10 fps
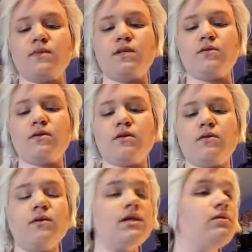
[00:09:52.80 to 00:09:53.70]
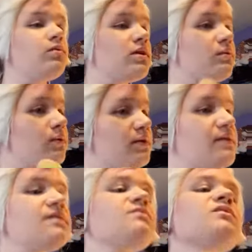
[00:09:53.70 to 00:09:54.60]
You can only work with
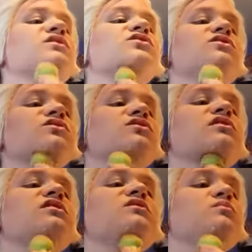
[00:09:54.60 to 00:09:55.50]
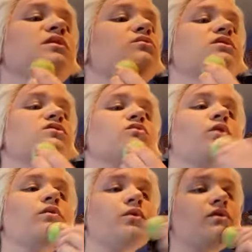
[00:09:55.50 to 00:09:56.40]
as much as your cosplay wants to
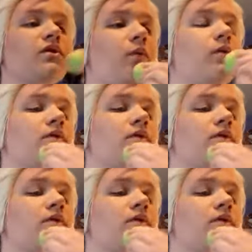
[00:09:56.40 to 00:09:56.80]
work with you.